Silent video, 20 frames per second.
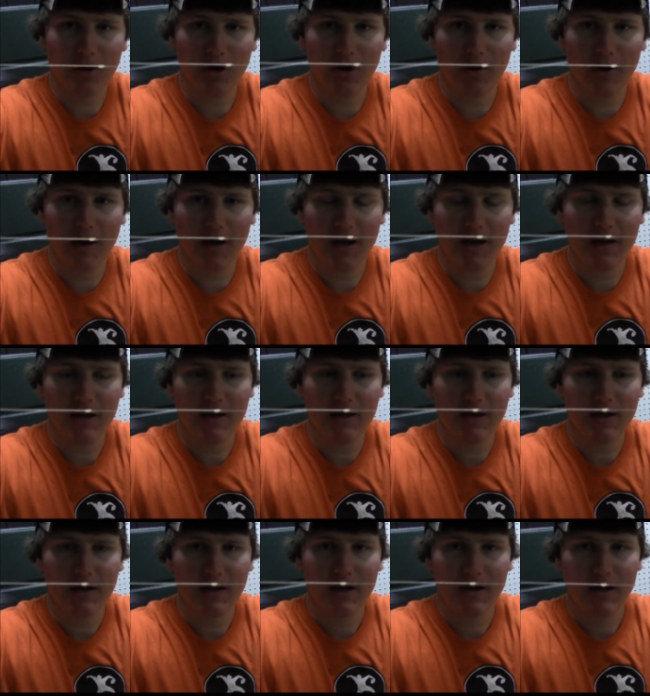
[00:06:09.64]
to go ahead
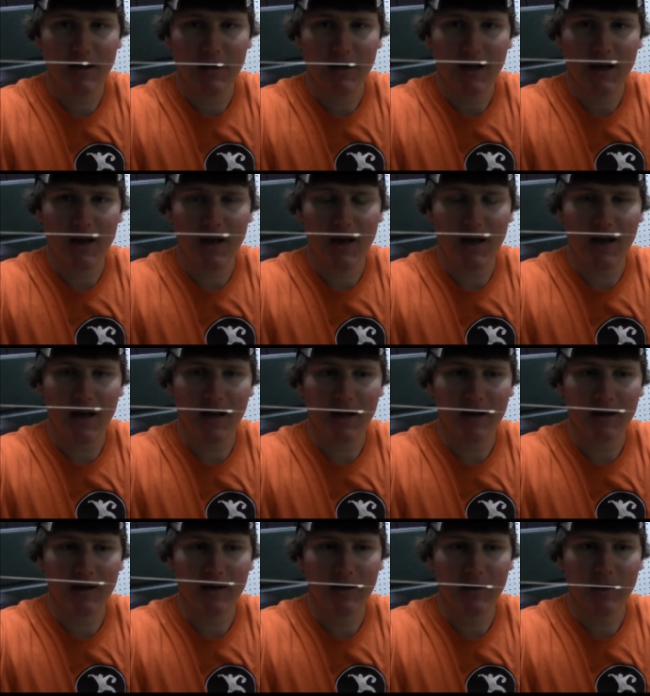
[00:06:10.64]

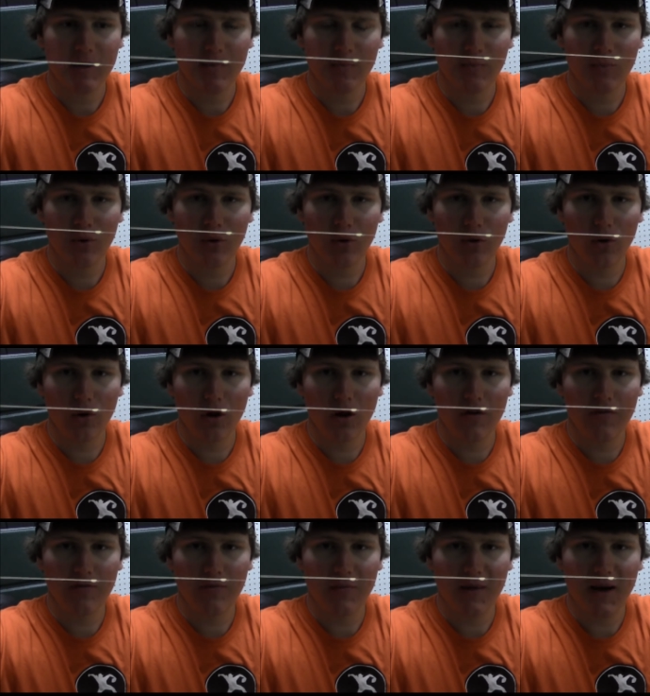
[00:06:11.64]
and pull
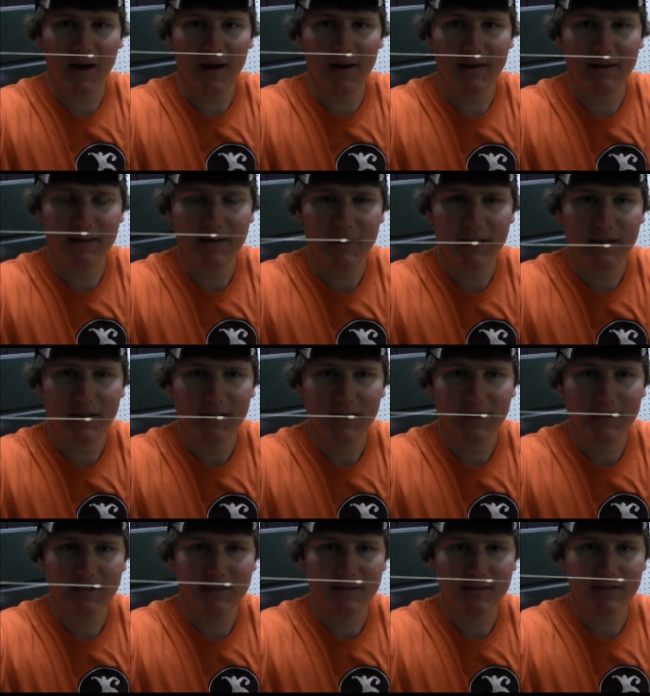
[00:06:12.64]
off about
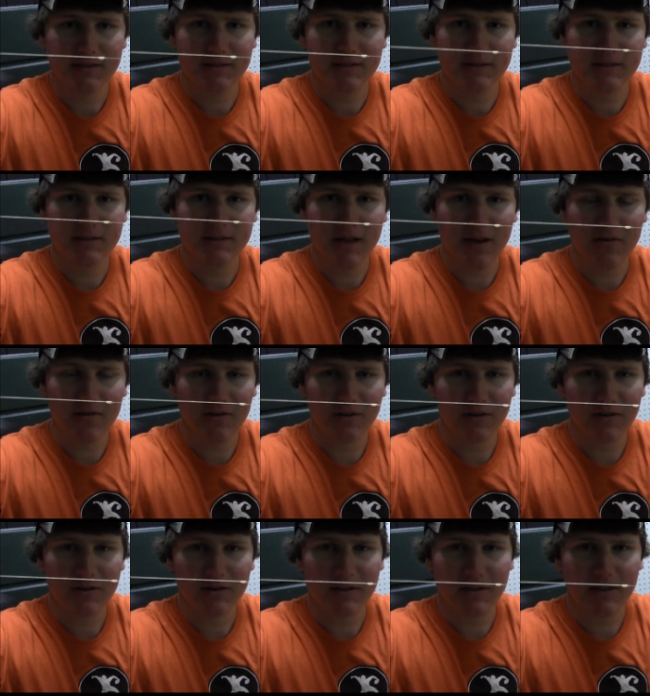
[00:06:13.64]

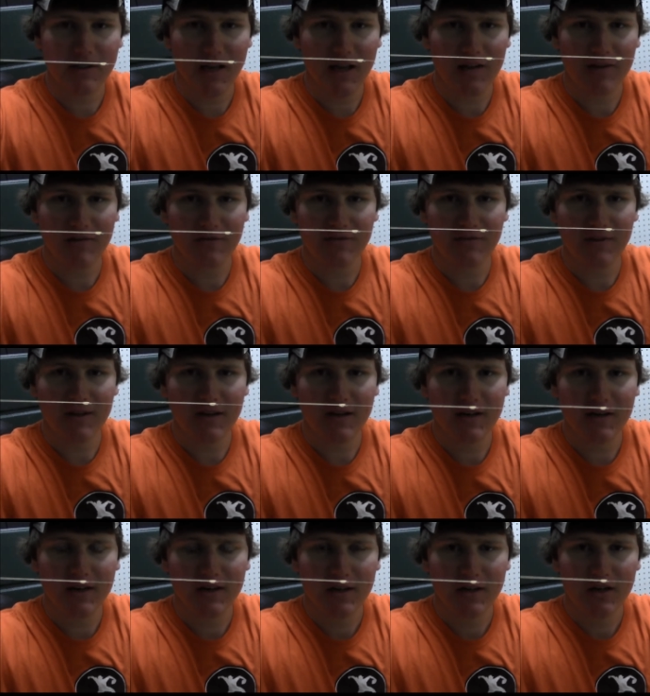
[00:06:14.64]
7 to 10 feet
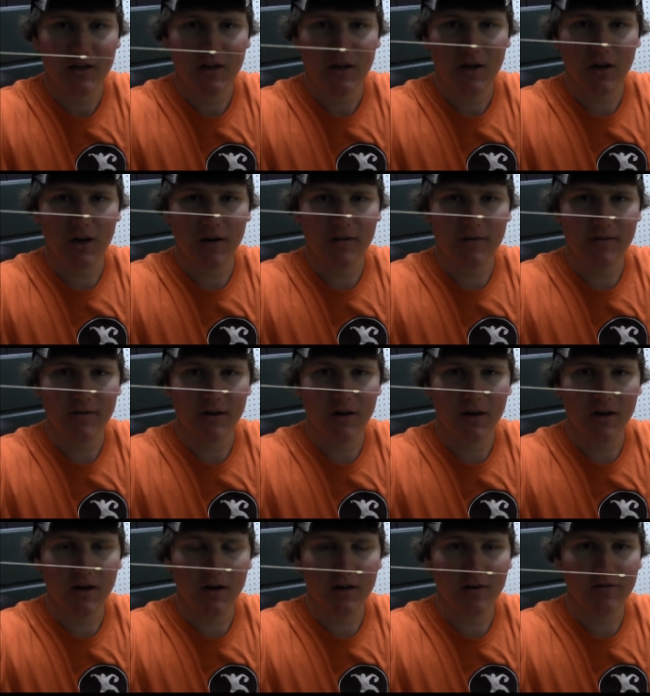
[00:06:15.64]
of
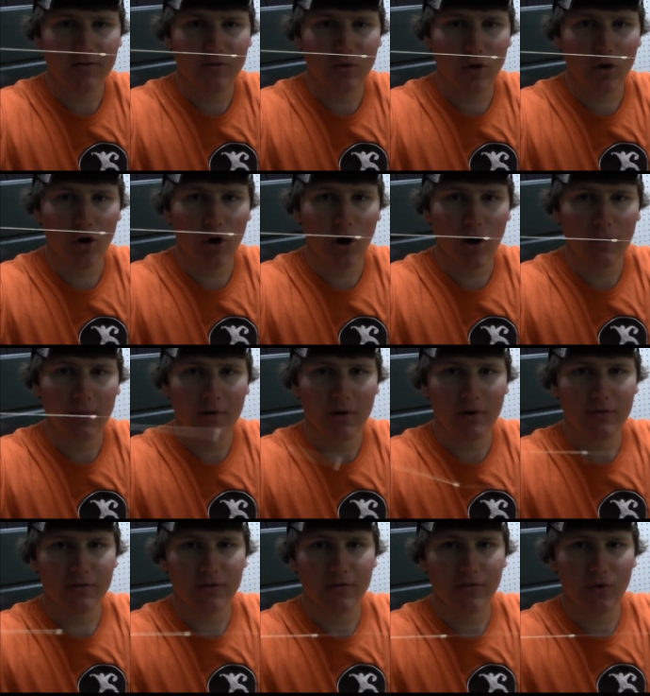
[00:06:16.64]
fluorocarbon
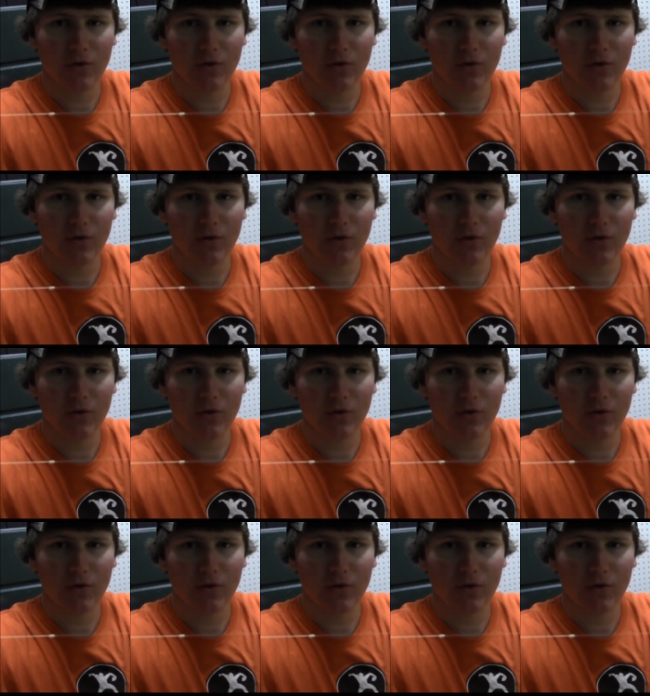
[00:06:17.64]
off the